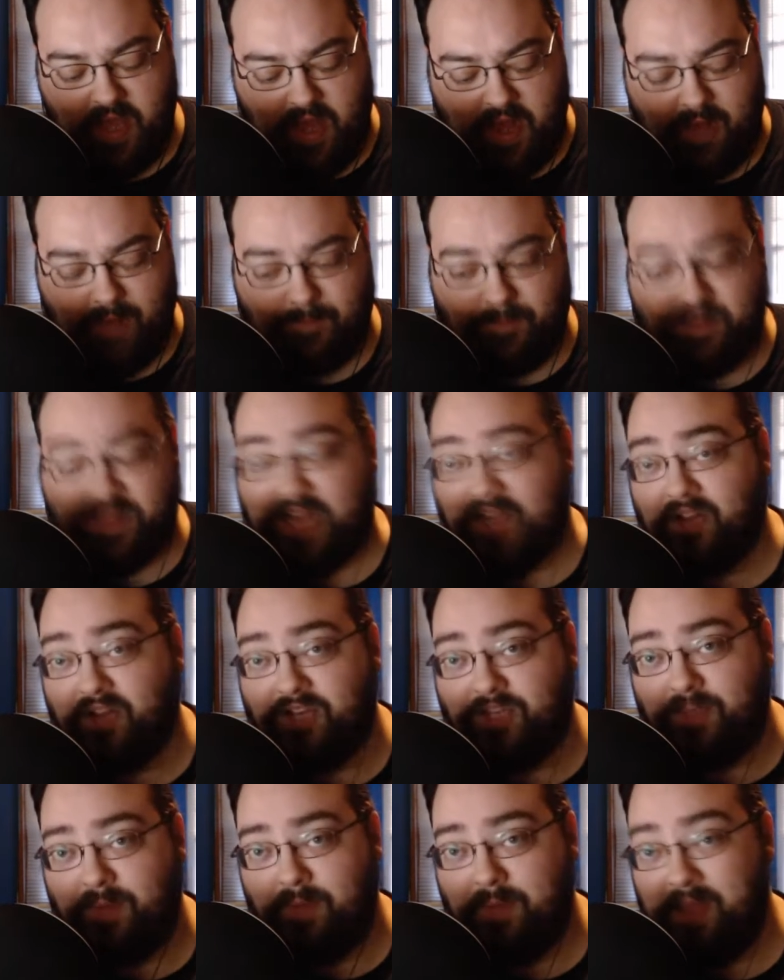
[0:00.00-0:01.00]
But that could
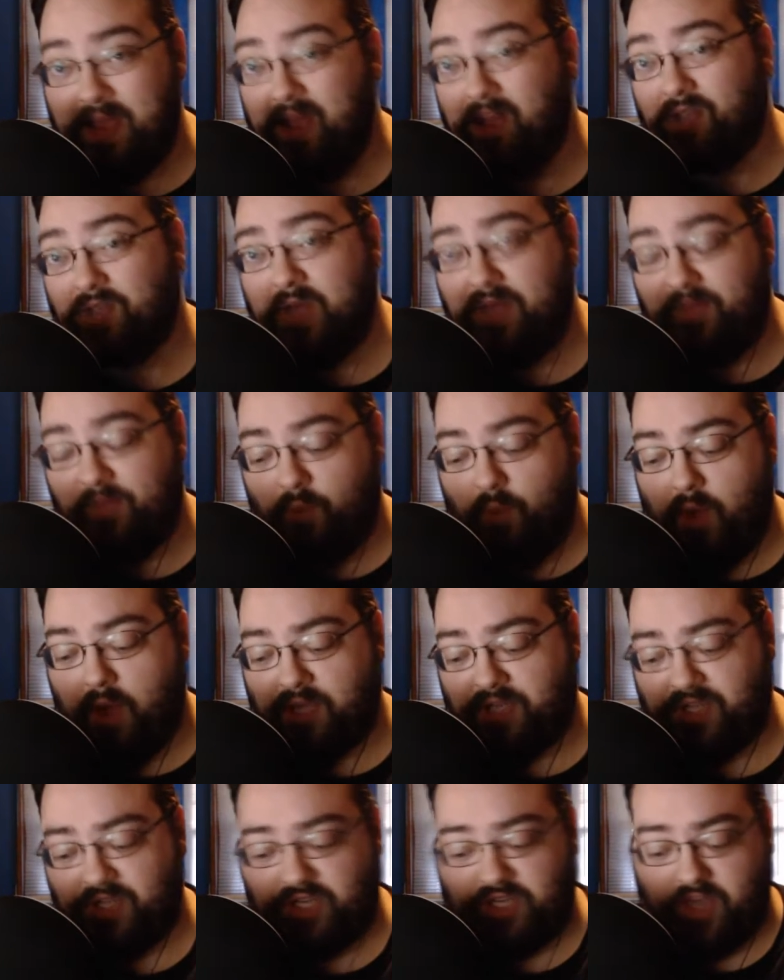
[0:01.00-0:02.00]
just be me. I also haven't
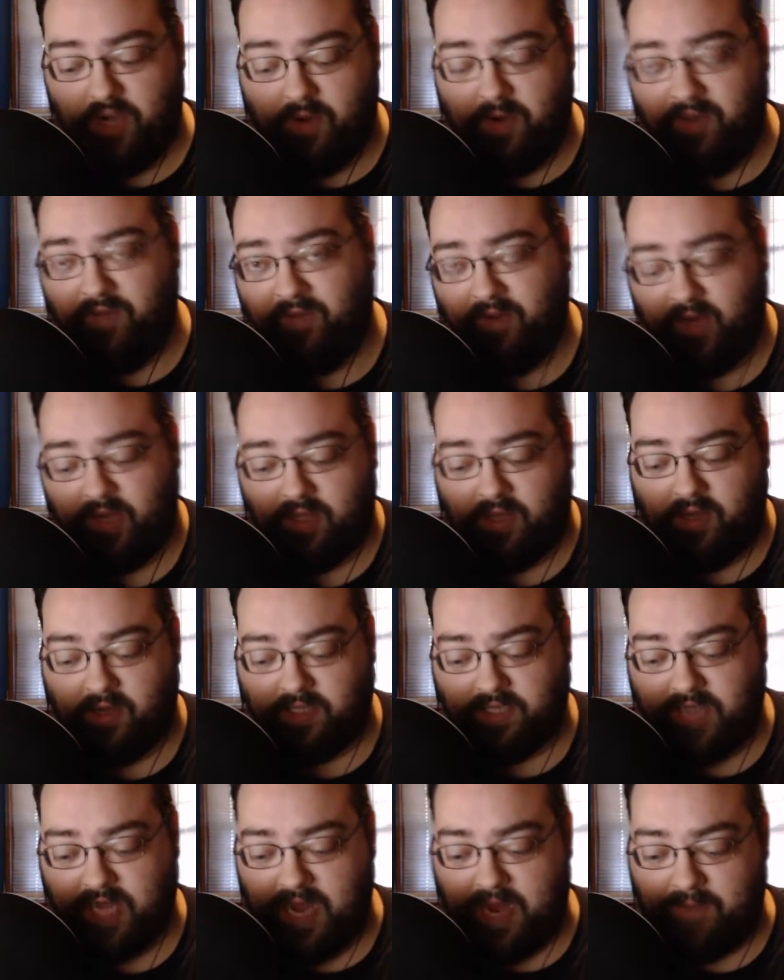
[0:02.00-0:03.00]
watched the show in a very
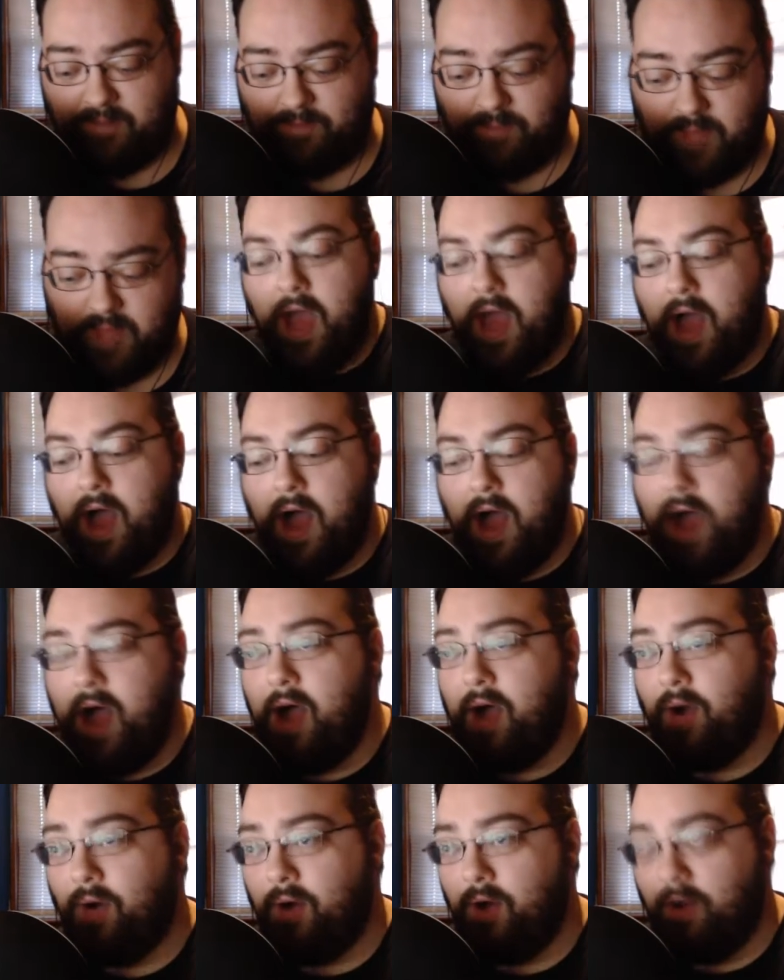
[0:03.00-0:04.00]
long time.
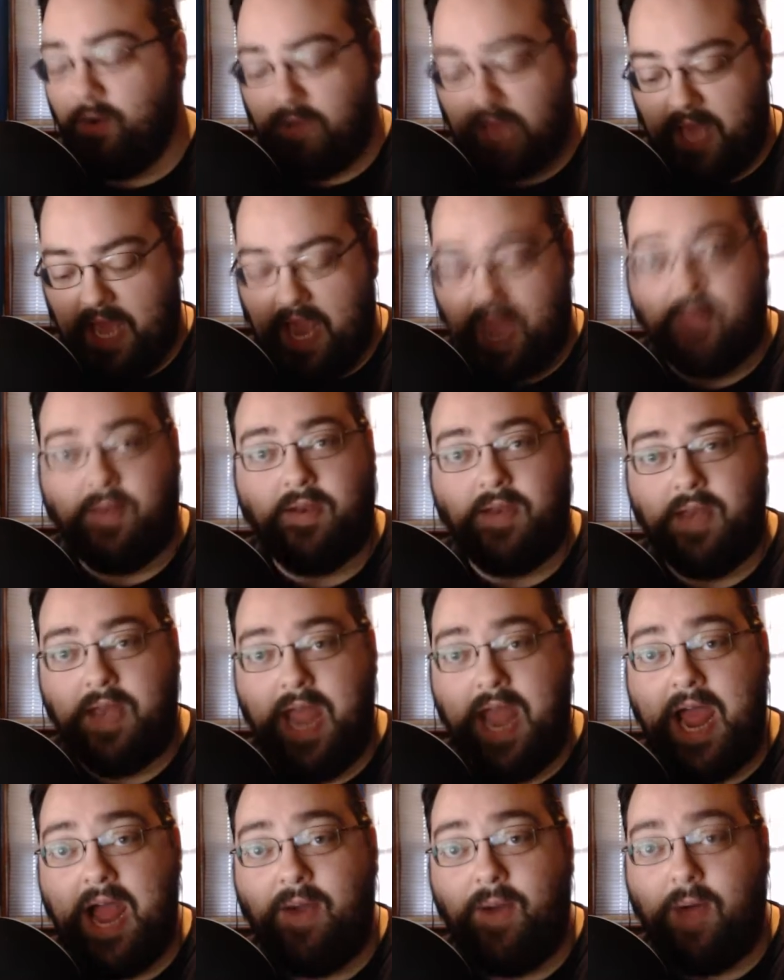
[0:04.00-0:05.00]
Oh, okay.
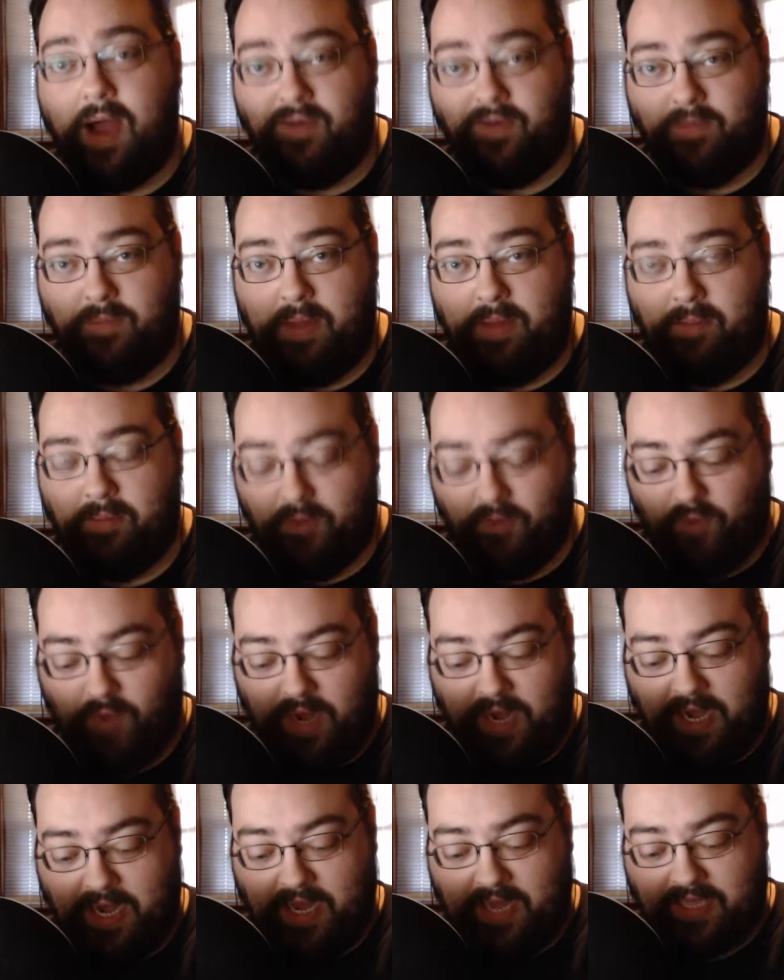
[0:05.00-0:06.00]
Now I remember
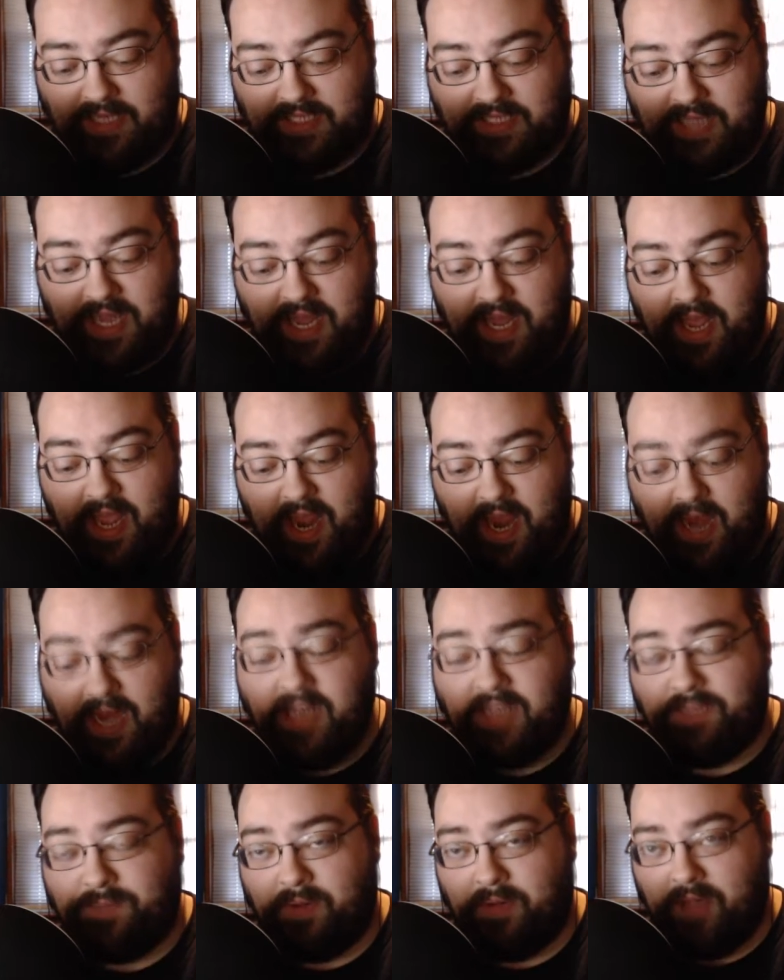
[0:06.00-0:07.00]
what it is. It
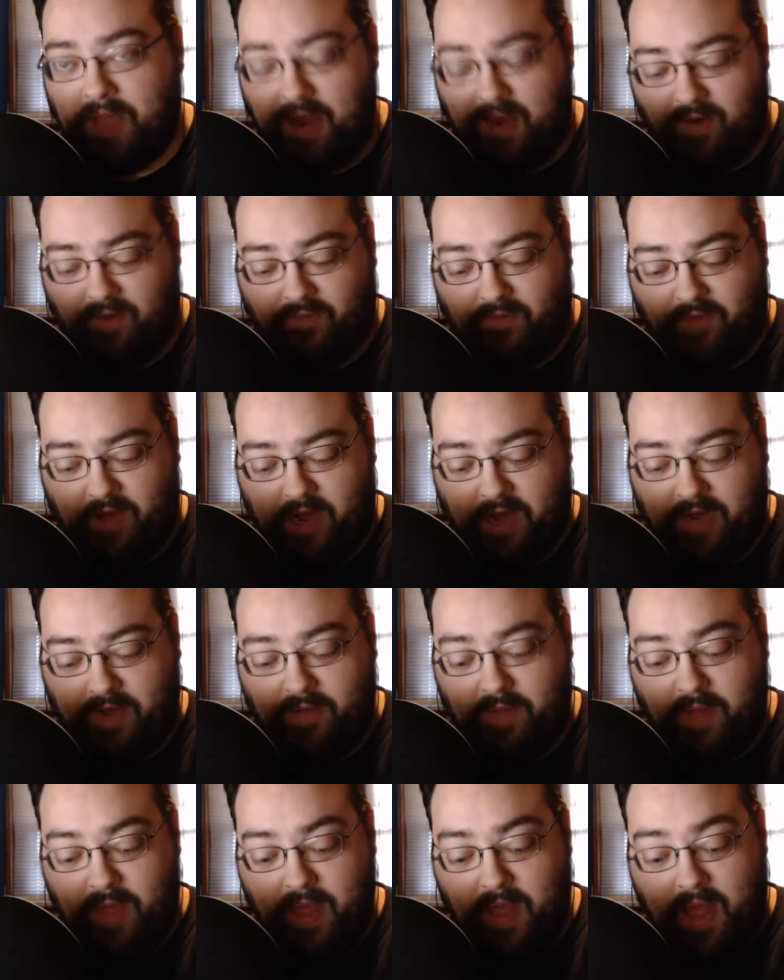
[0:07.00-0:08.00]
is
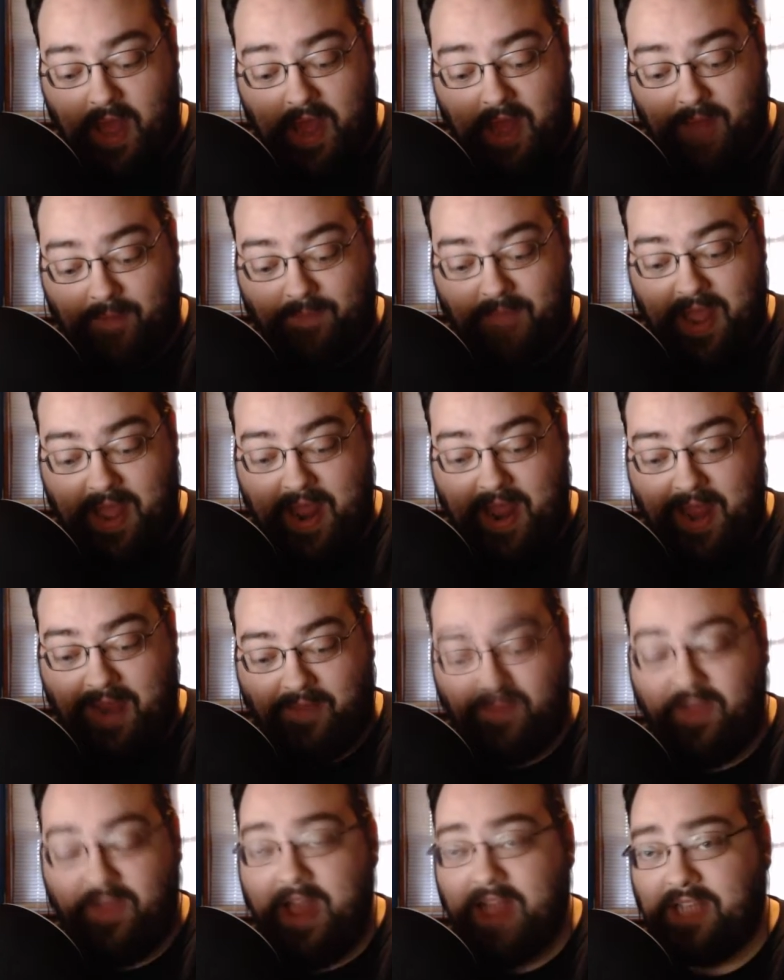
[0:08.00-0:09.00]
Bellerophon,
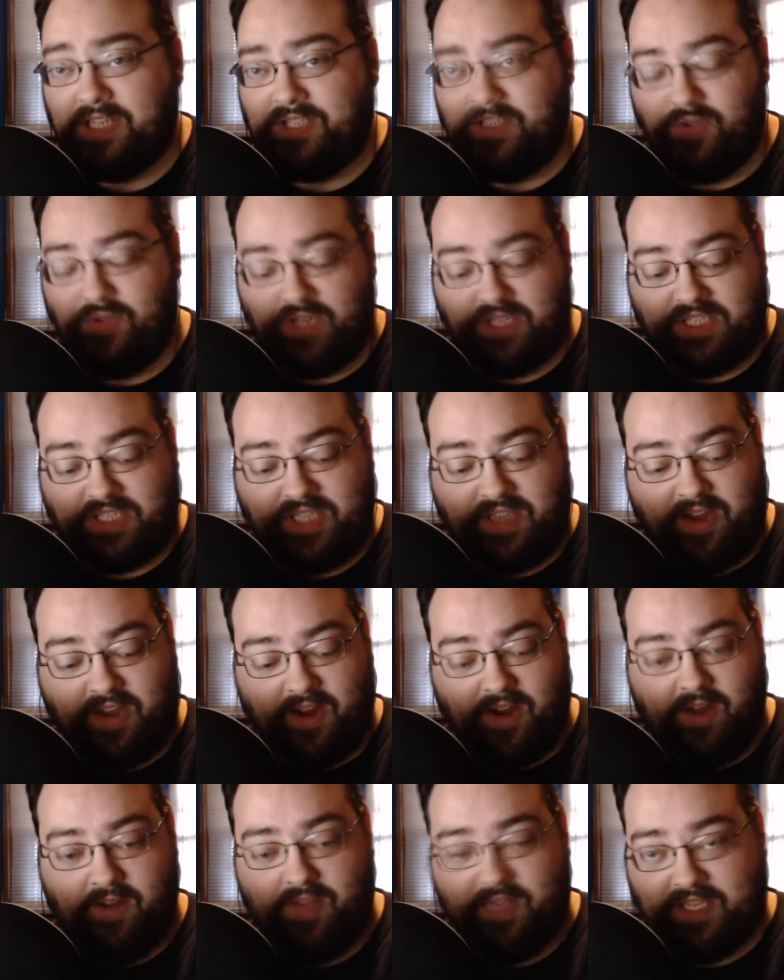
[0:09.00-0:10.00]
and thanks to the
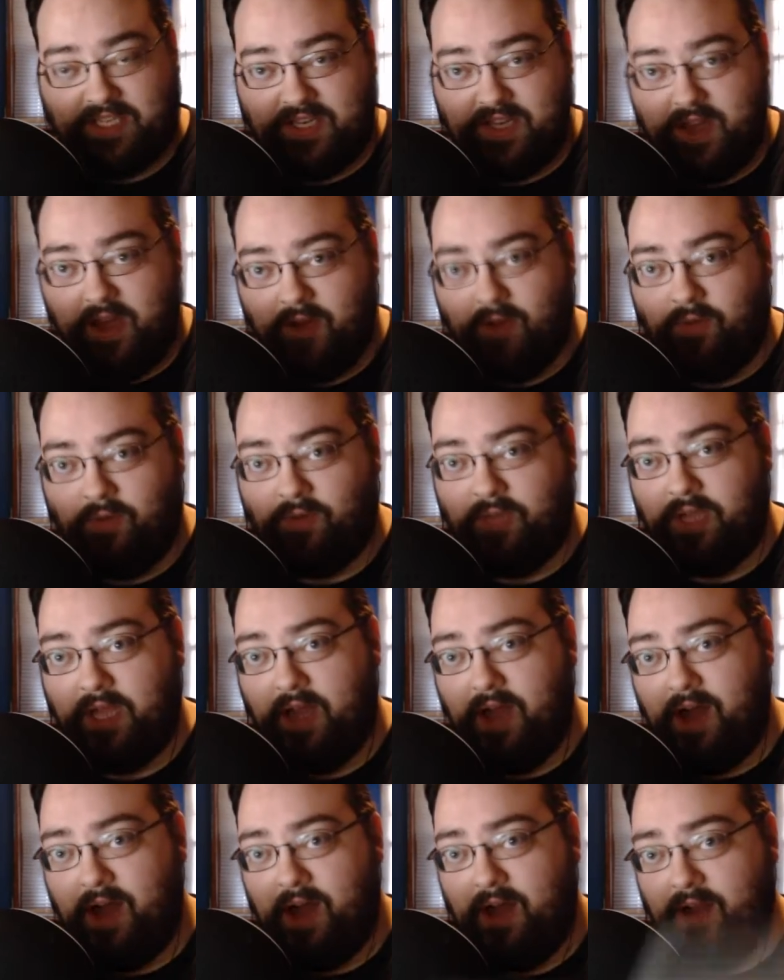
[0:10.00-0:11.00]
sticker that's not only
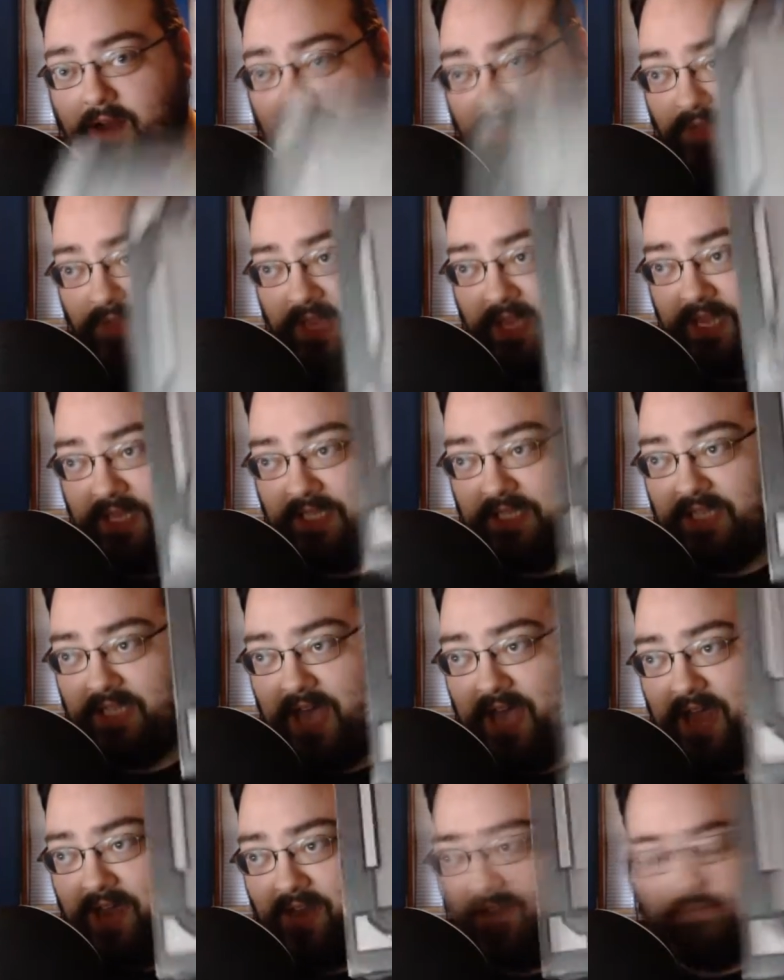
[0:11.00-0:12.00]
on the
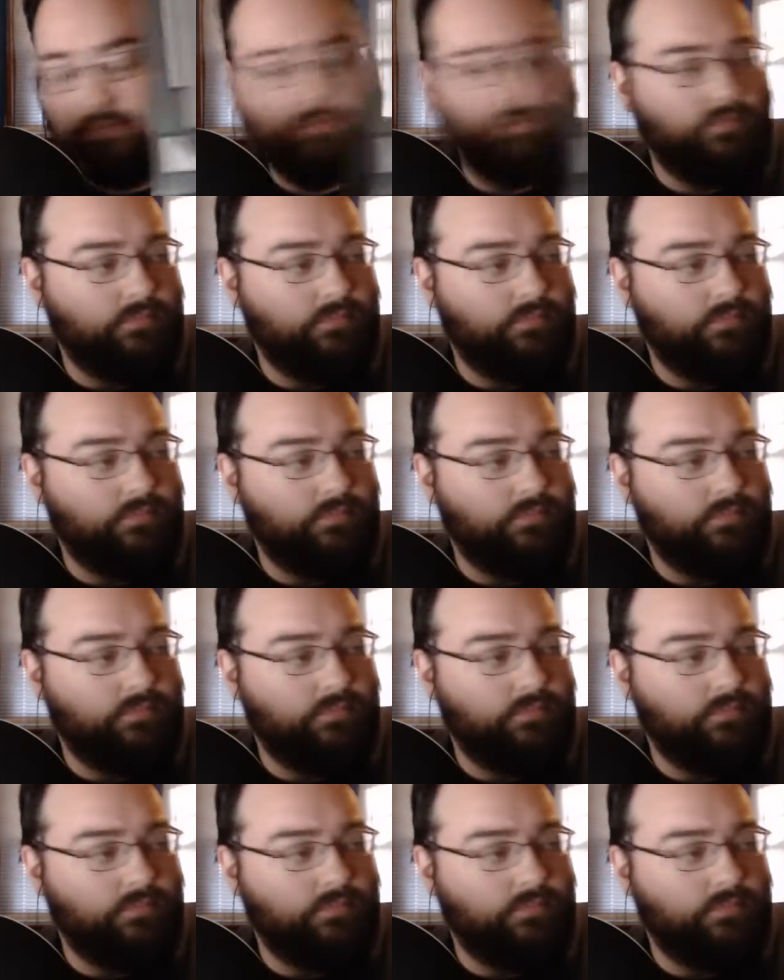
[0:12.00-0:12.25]
side